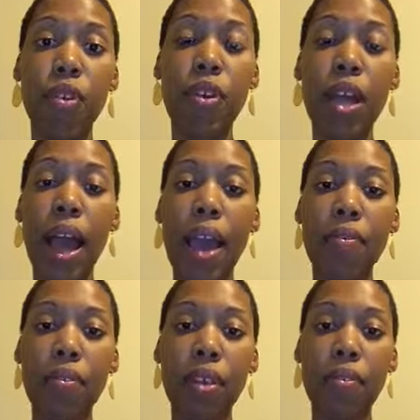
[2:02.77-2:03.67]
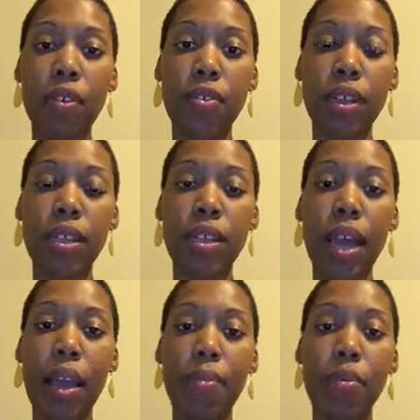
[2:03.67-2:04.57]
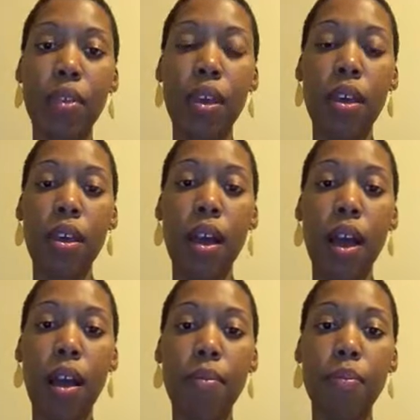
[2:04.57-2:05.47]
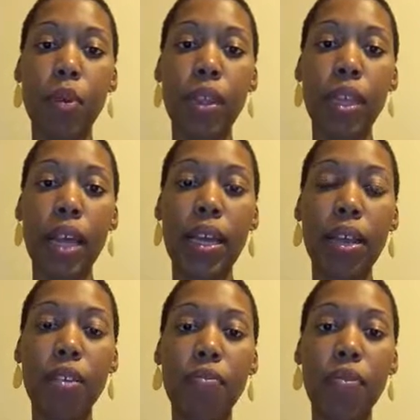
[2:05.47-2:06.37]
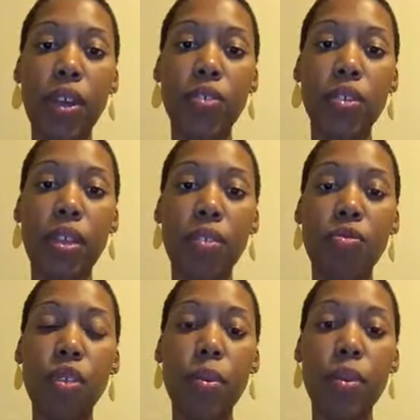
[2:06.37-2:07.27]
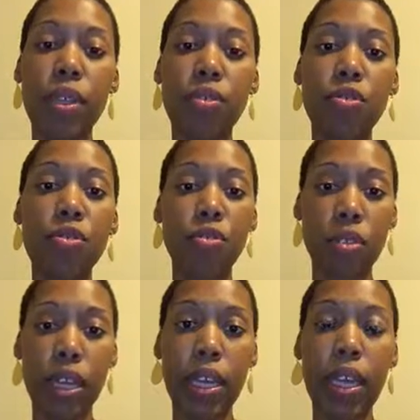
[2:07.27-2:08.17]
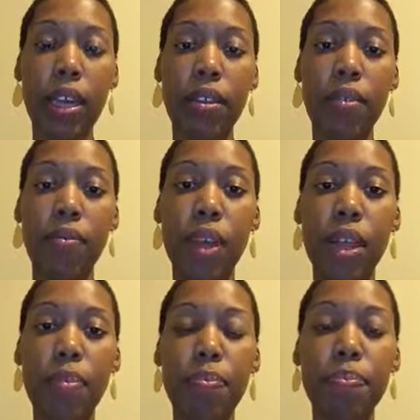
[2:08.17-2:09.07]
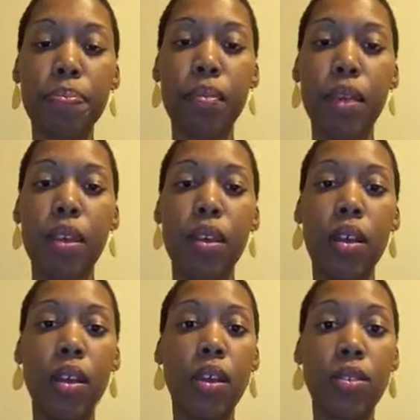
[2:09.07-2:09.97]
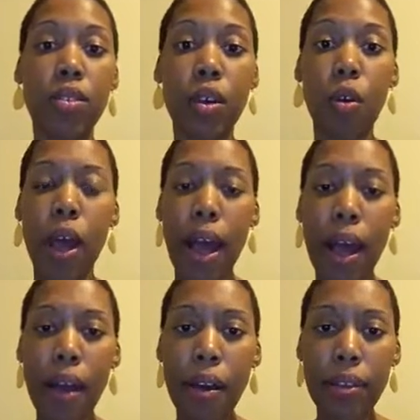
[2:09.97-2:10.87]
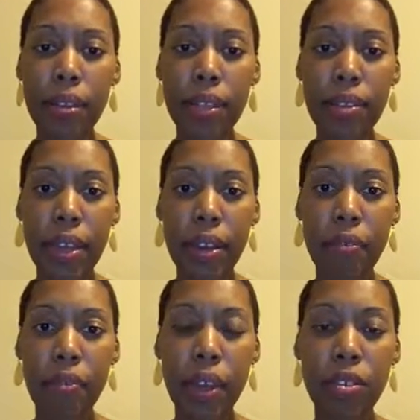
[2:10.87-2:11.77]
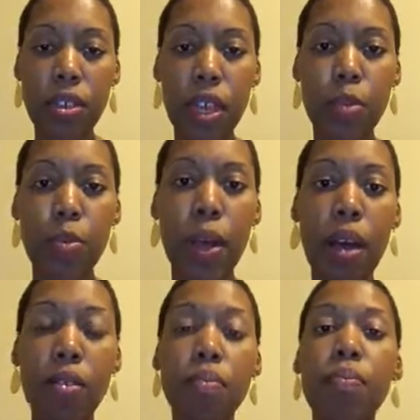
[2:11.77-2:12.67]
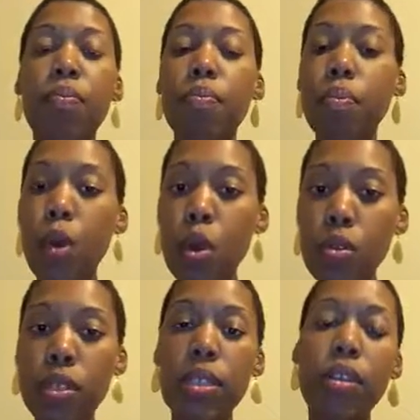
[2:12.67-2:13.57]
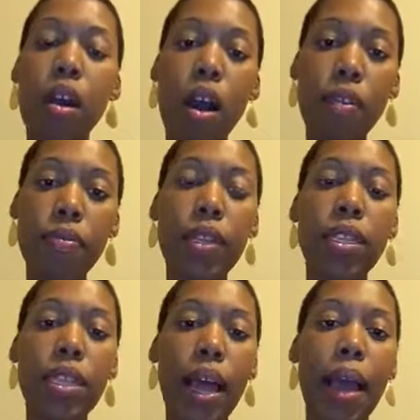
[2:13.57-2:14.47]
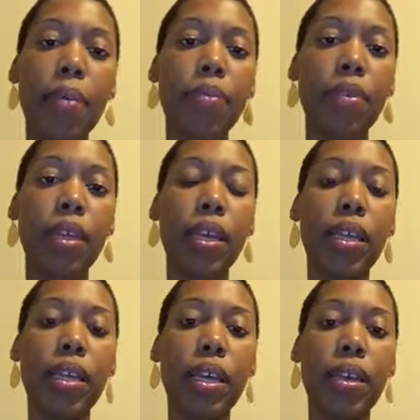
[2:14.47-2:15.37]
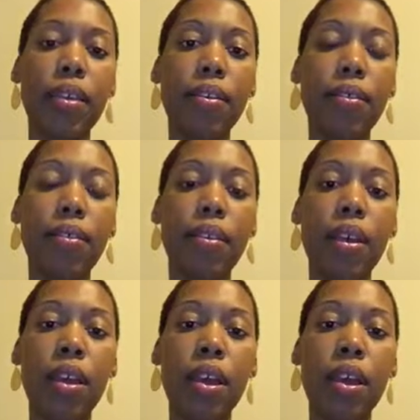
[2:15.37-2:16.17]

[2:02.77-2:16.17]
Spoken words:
very high fevers at times. When that ear infection is troubling children, it can develop. So how does the ear infection come about? Most oftentimes it is